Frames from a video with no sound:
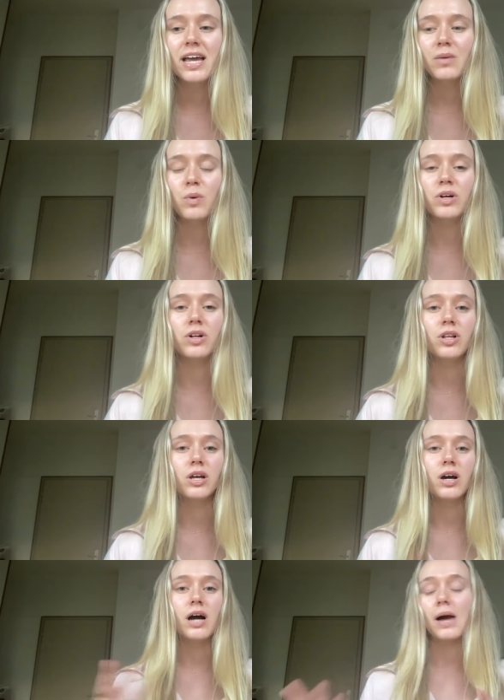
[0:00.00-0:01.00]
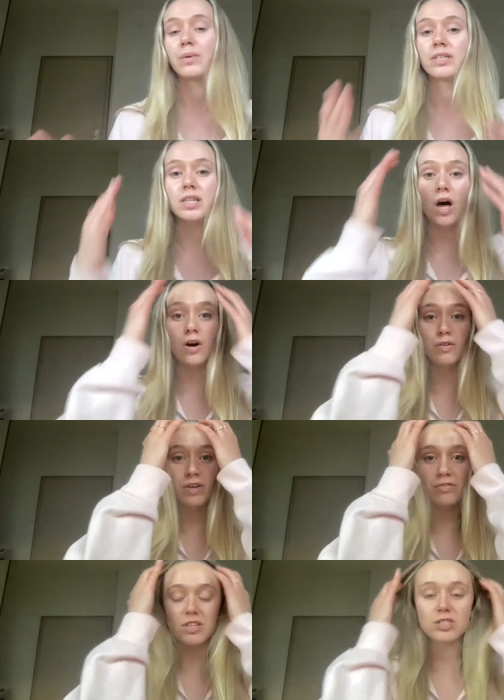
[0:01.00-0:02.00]
will I would love
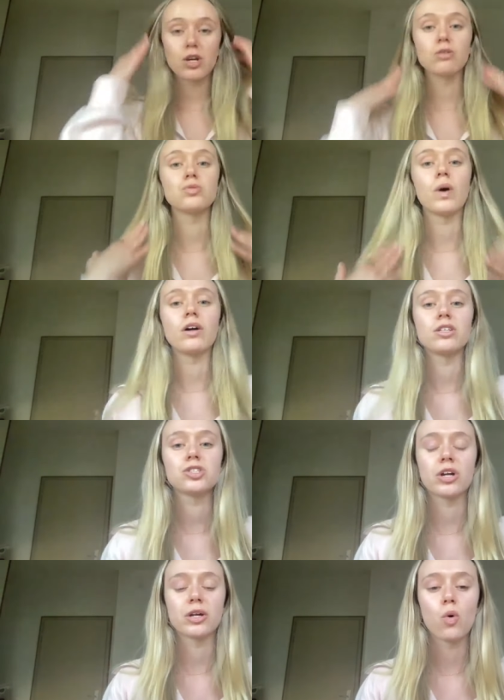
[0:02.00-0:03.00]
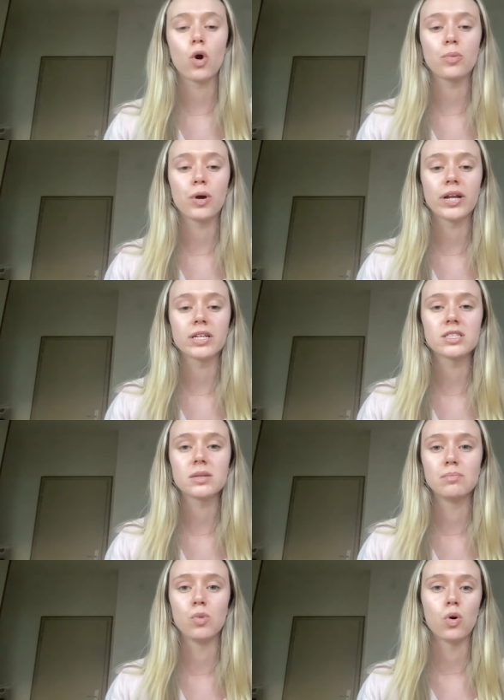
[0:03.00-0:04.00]
if this goes well to start incorporating
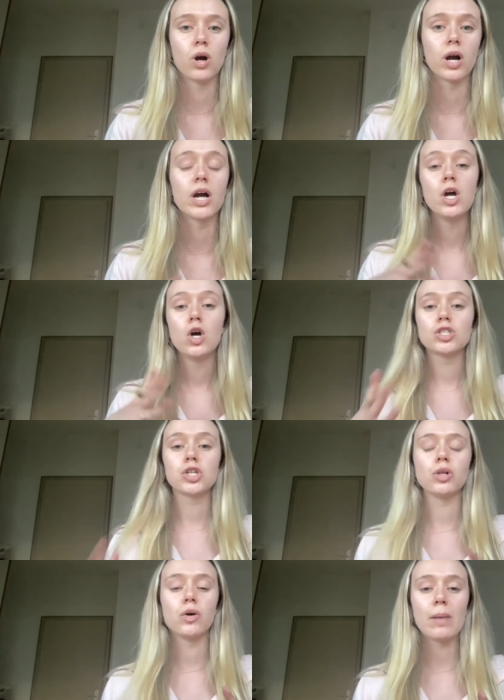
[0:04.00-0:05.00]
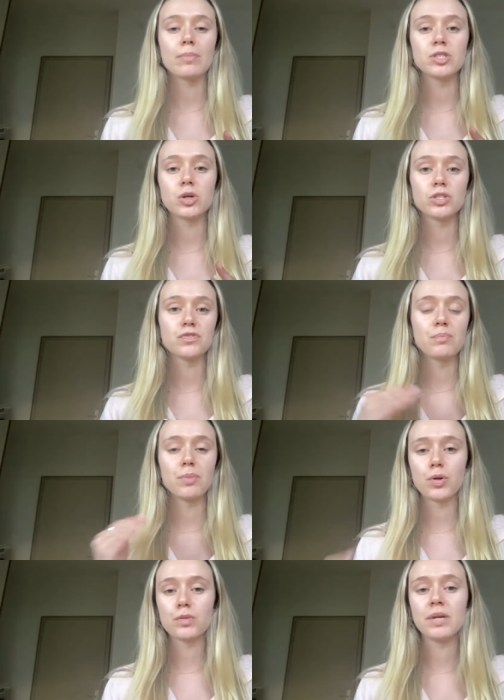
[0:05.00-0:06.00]
some more solo episodes from
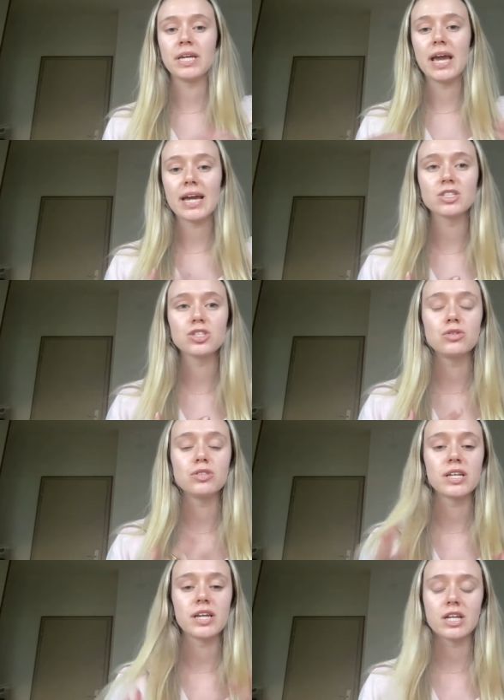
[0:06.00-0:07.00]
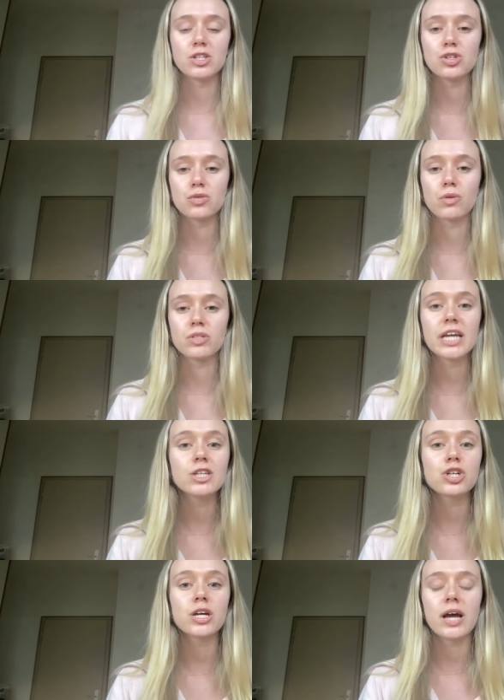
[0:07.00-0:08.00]
both me and Susan into the
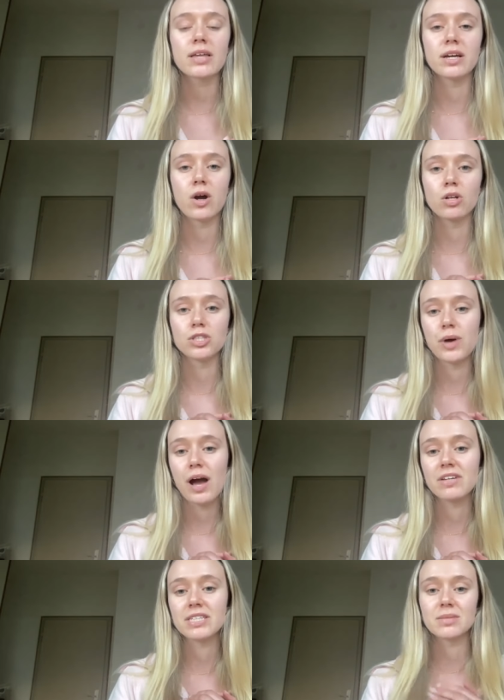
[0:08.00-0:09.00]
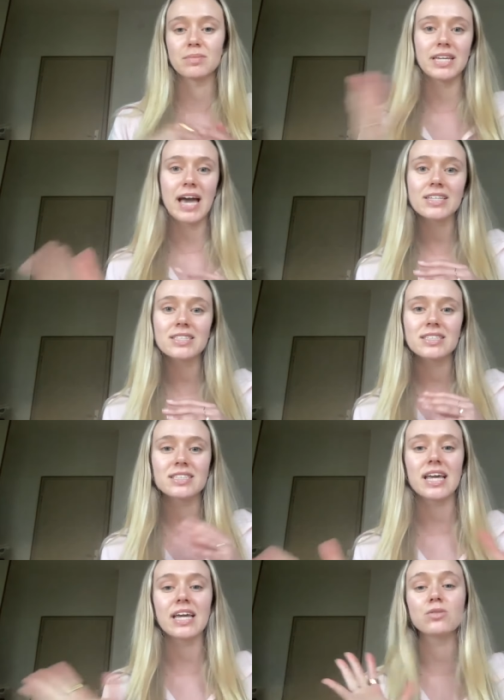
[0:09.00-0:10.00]
rotation. I think also having some
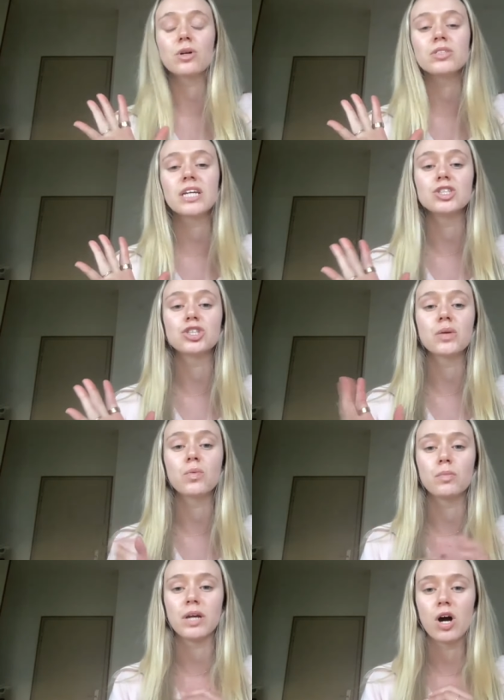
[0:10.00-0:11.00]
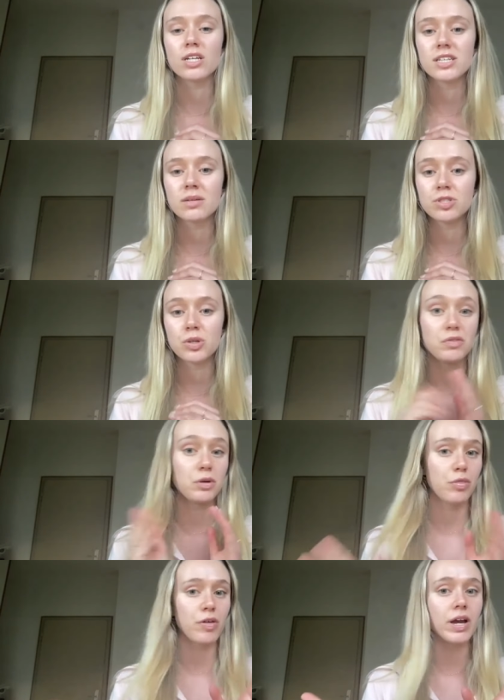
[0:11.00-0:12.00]
guests in the rotation would be awesome. So if
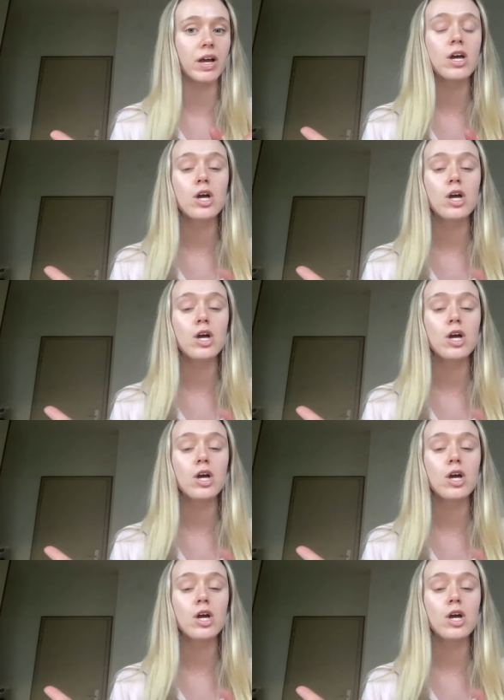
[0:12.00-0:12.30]
you think